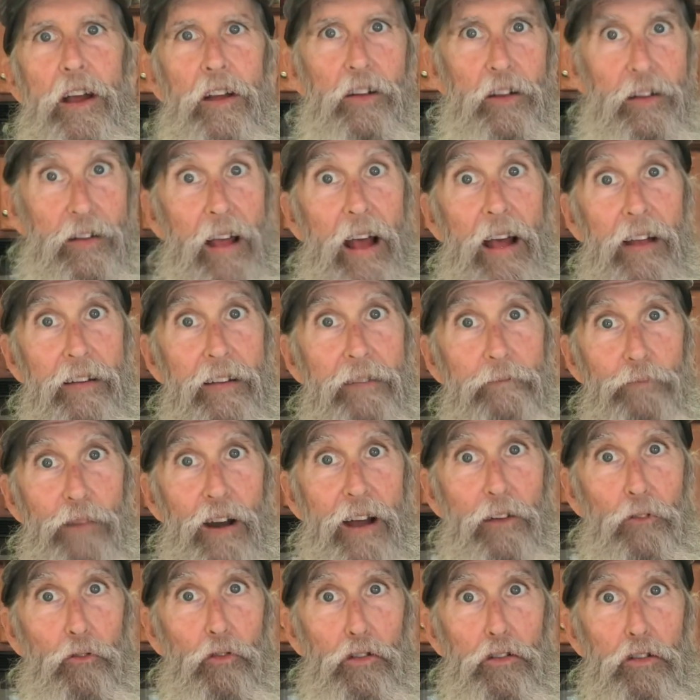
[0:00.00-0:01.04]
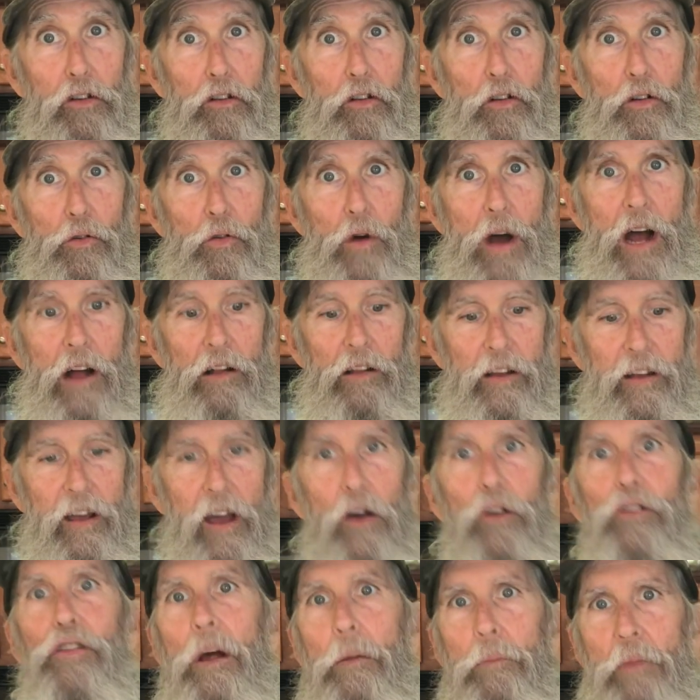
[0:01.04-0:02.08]
I just had some breakfast a little while
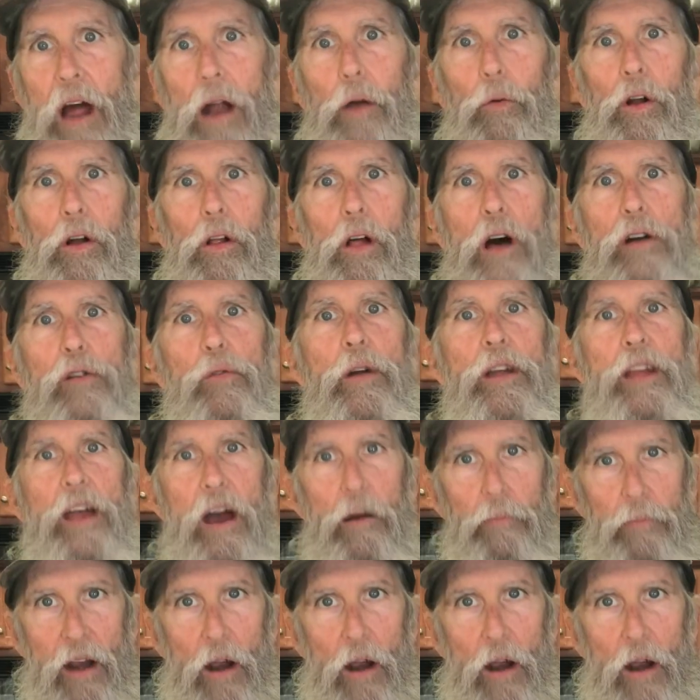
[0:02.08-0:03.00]
ago, so I'm not real hungry yet,